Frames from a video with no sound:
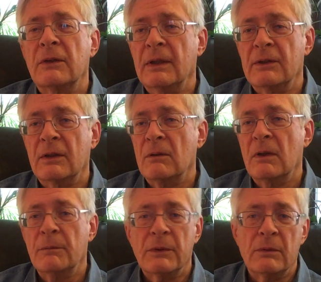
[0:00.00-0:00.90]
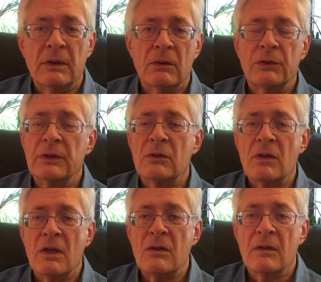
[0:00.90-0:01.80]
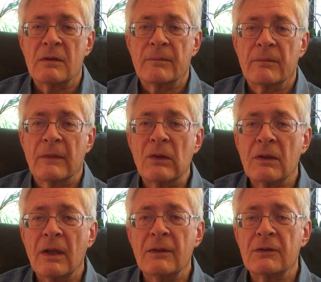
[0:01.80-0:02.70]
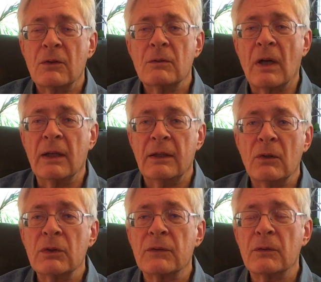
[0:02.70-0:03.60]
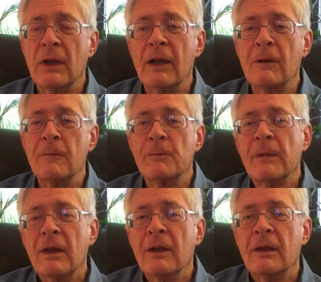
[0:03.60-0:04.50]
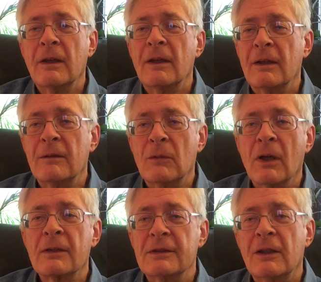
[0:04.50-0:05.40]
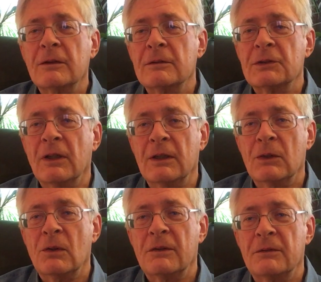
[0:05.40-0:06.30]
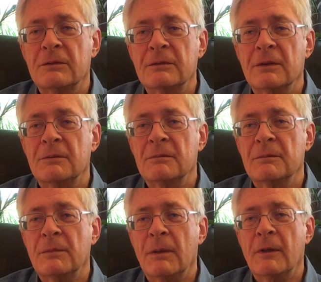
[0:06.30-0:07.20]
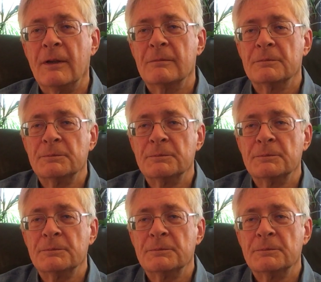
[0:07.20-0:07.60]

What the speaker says: things that go on between those exchanges. Okay, so adios for now. Mark Sehl signing off. Bye-bye.